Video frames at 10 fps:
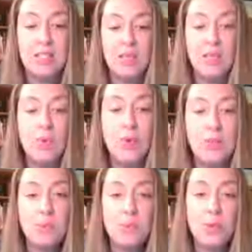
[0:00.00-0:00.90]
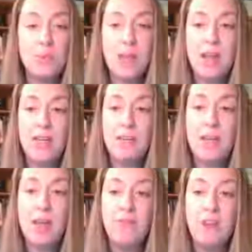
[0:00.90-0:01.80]
the respiratory blend can
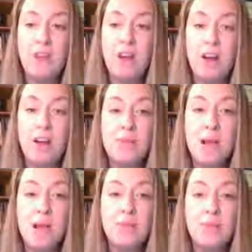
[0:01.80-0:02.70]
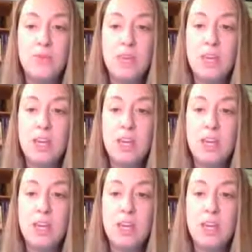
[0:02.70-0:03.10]
be helpful. Cardamom is really